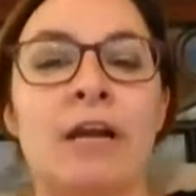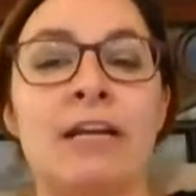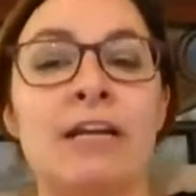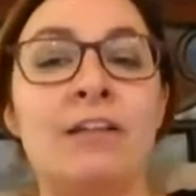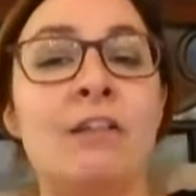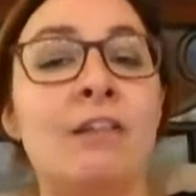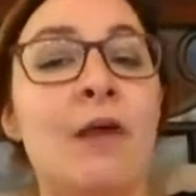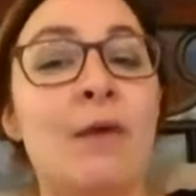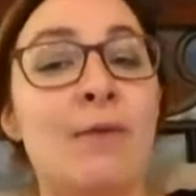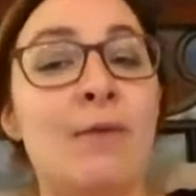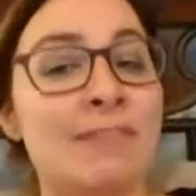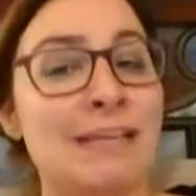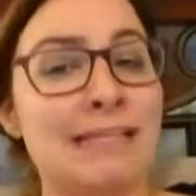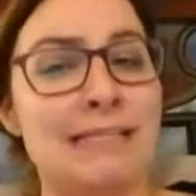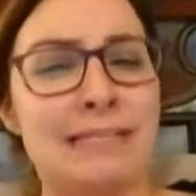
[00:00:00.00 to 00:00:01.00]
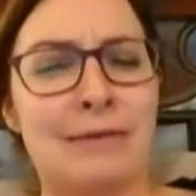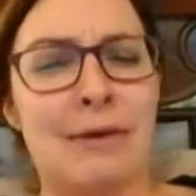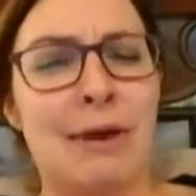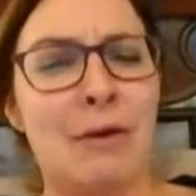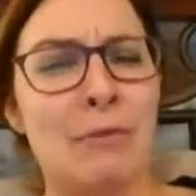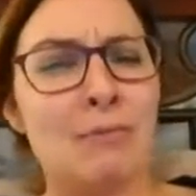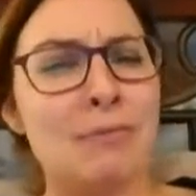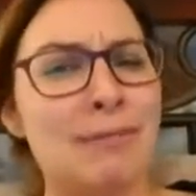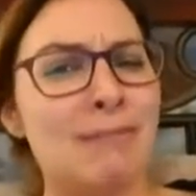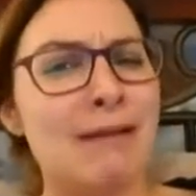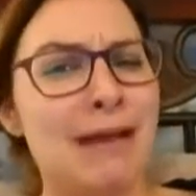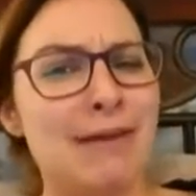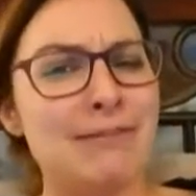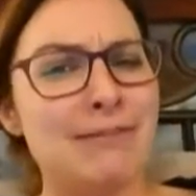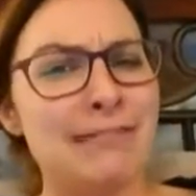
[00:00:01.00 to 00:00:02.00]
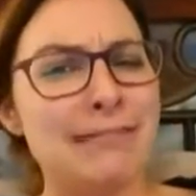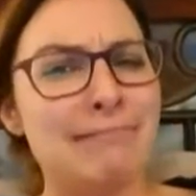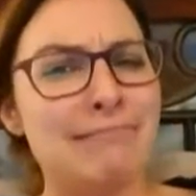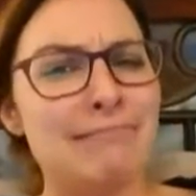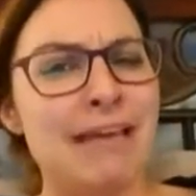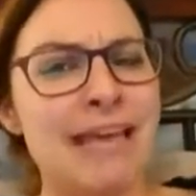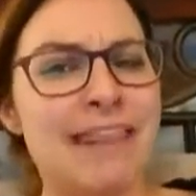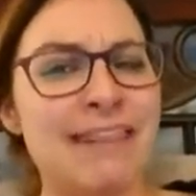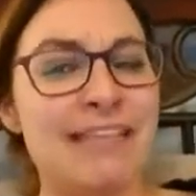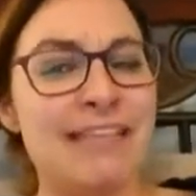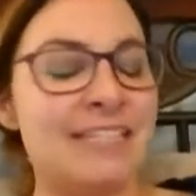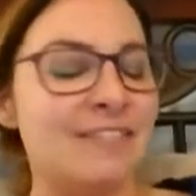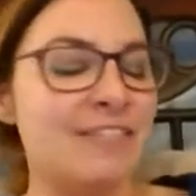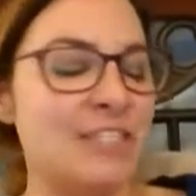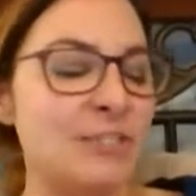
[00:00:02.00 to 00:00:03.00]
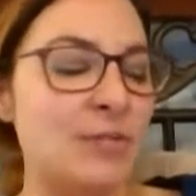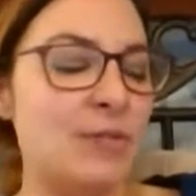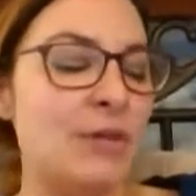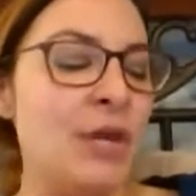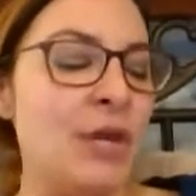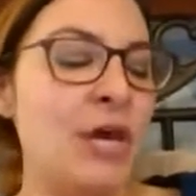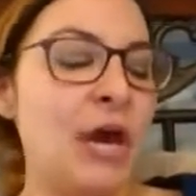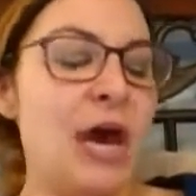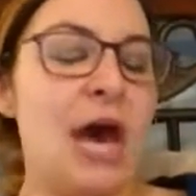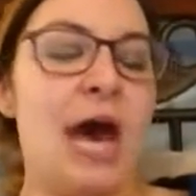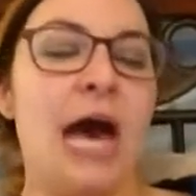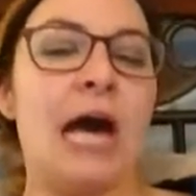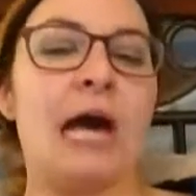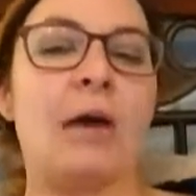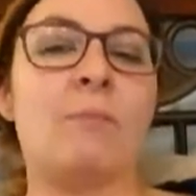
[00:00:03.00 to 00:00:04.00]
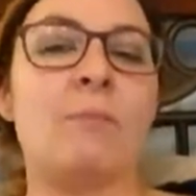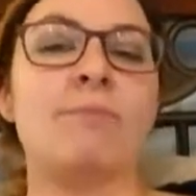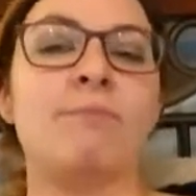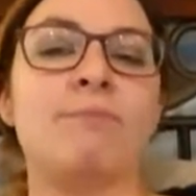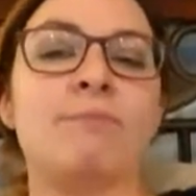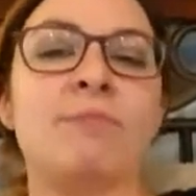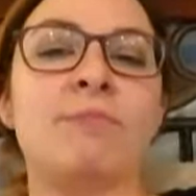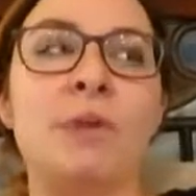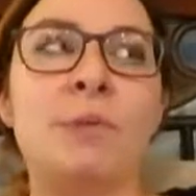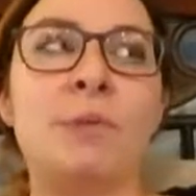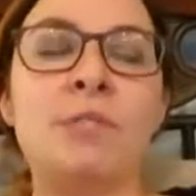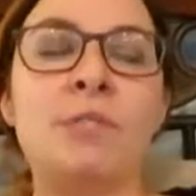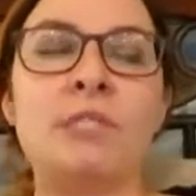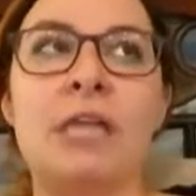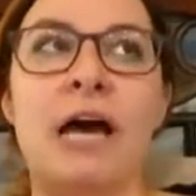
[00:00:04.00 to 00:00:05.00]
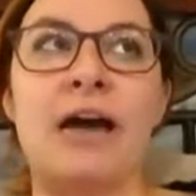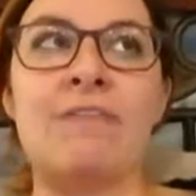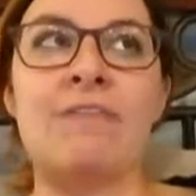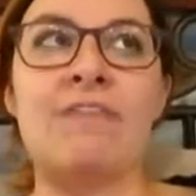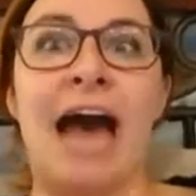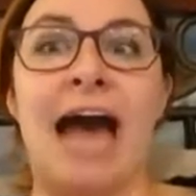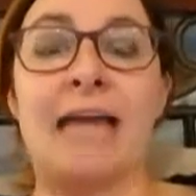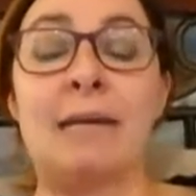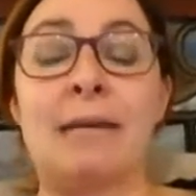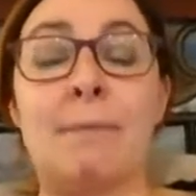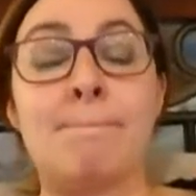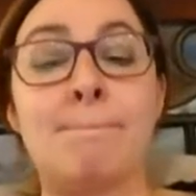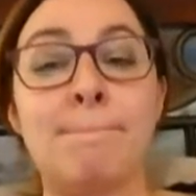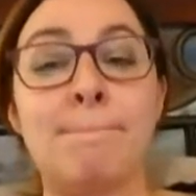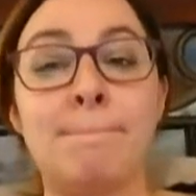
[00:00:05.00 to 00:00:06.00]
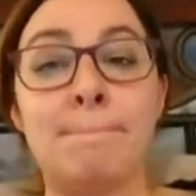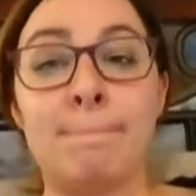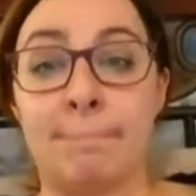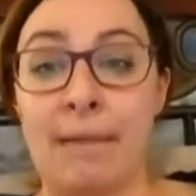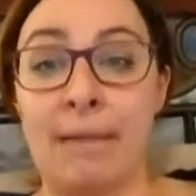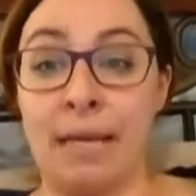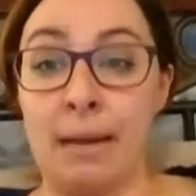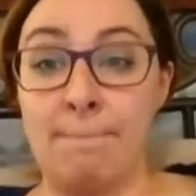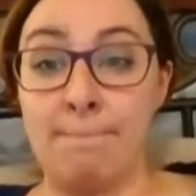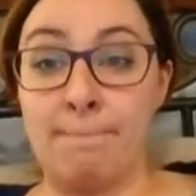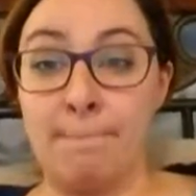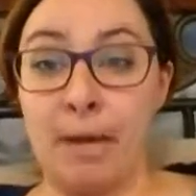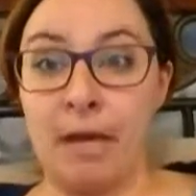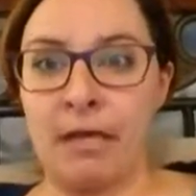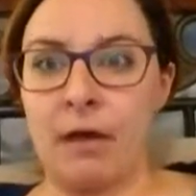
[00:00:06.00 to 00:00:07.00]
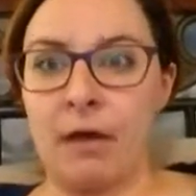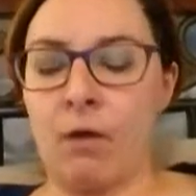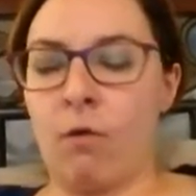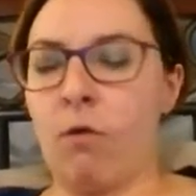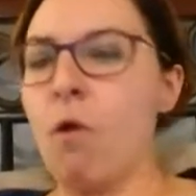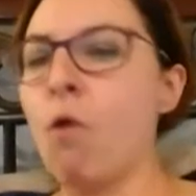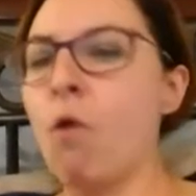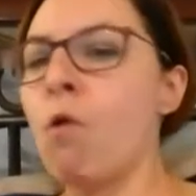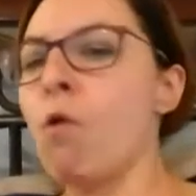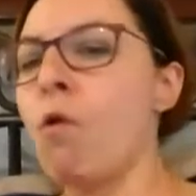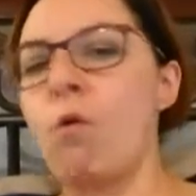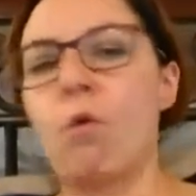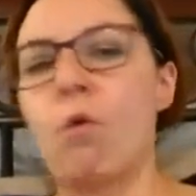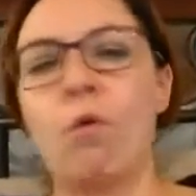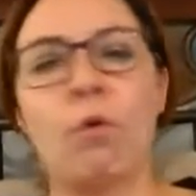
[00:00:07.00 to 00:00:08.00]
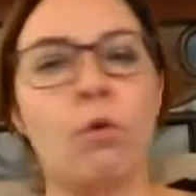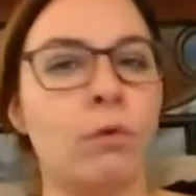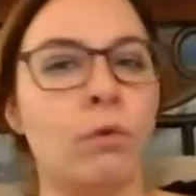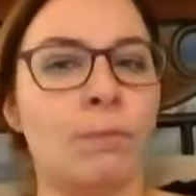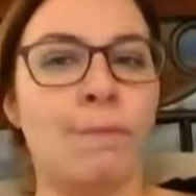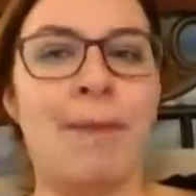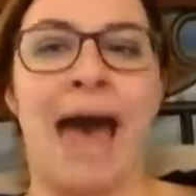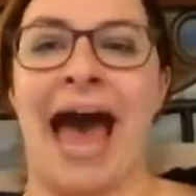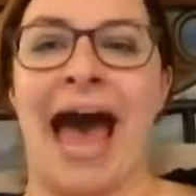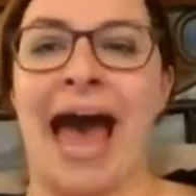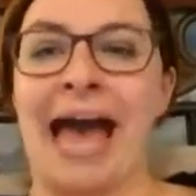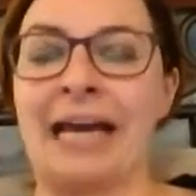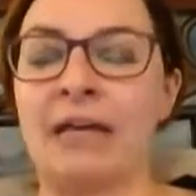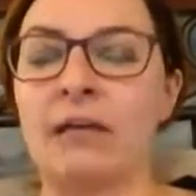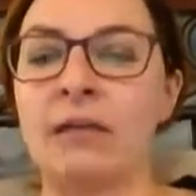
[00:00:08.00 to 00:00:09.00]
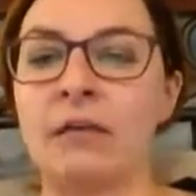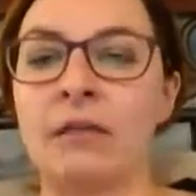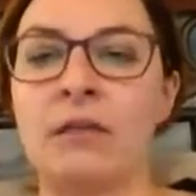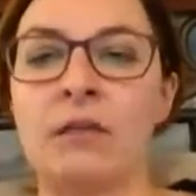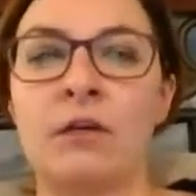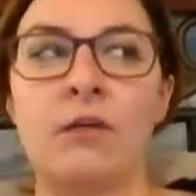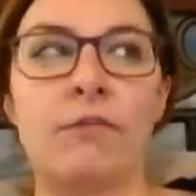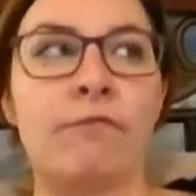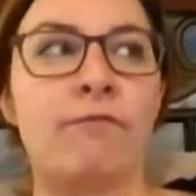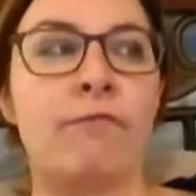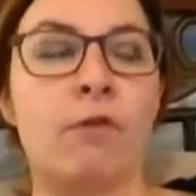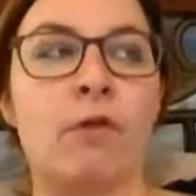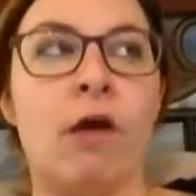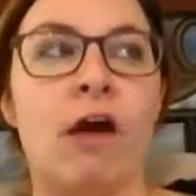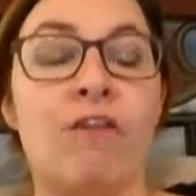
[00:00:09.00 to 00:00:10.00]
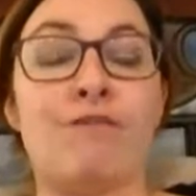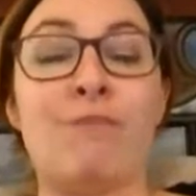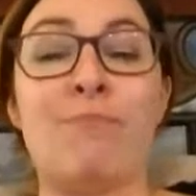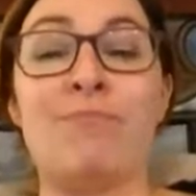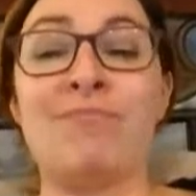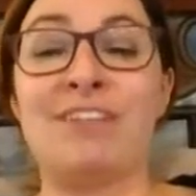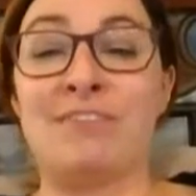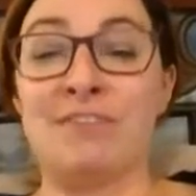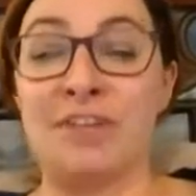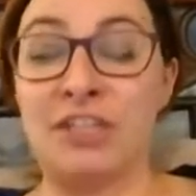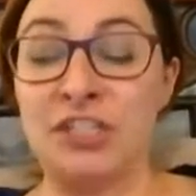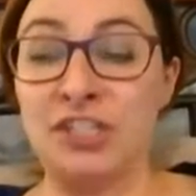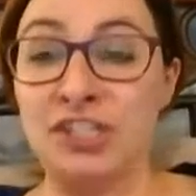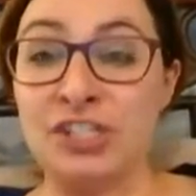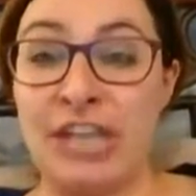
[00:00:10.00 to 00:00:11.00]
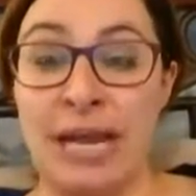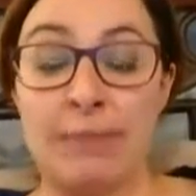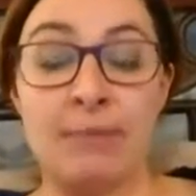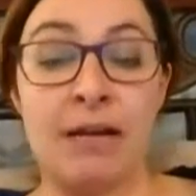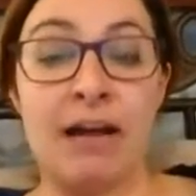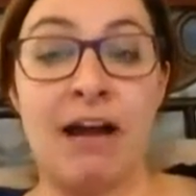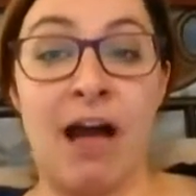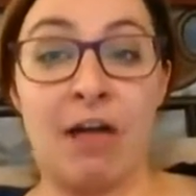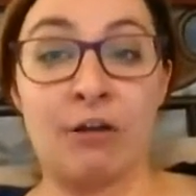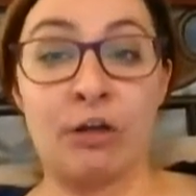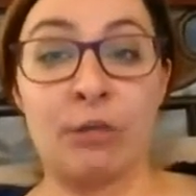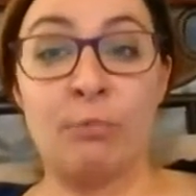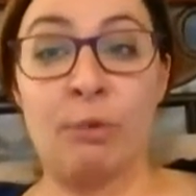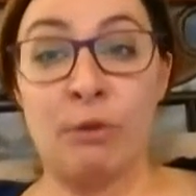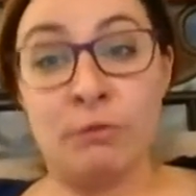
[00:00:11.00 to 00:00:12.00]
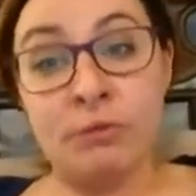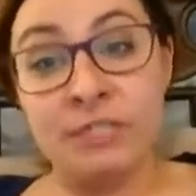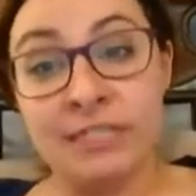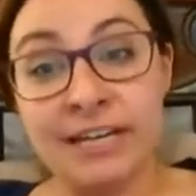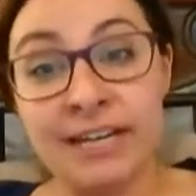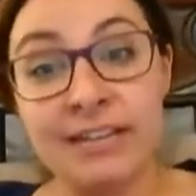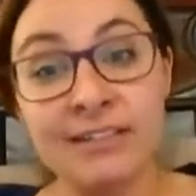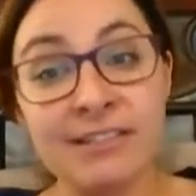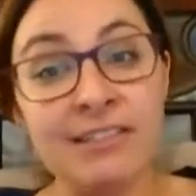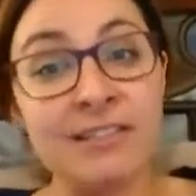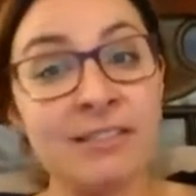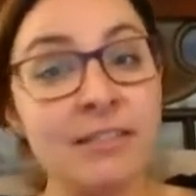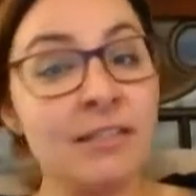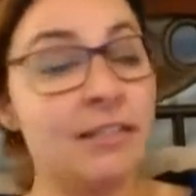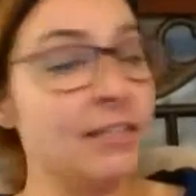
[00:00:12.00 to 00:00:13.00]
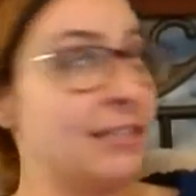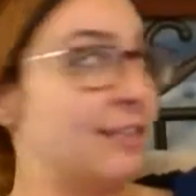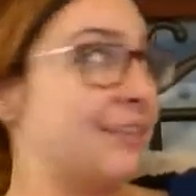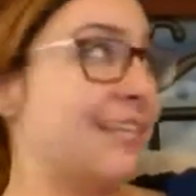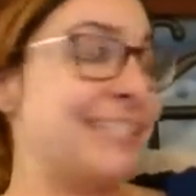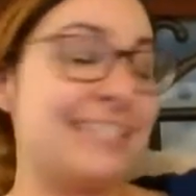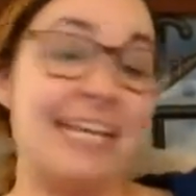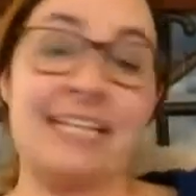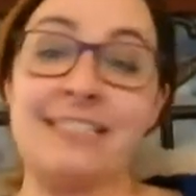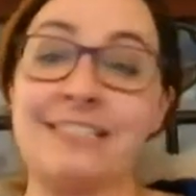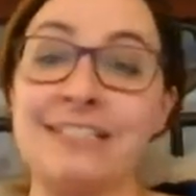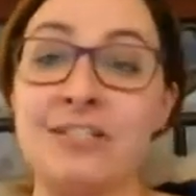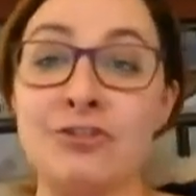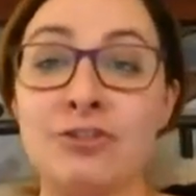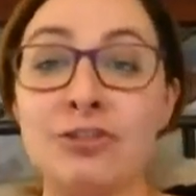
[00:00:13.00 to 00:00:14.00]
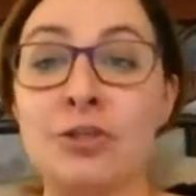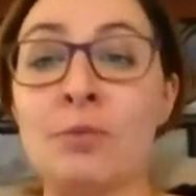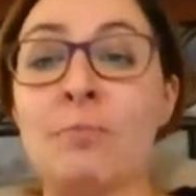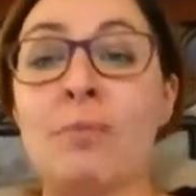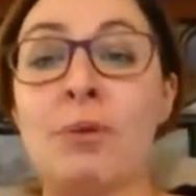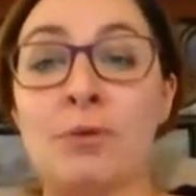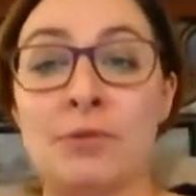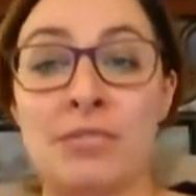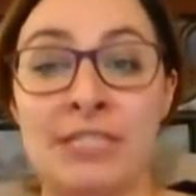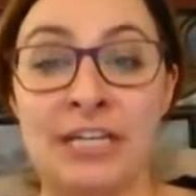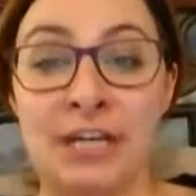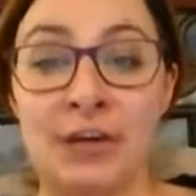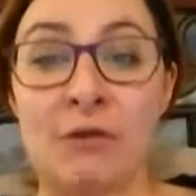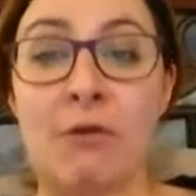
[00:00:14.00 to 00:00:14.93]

running low on these, so I hope somebody else thinks of it soon. Um, was I've gotten like a like a whole bag full of different shape and colored post-its. Listen, teachers are post-it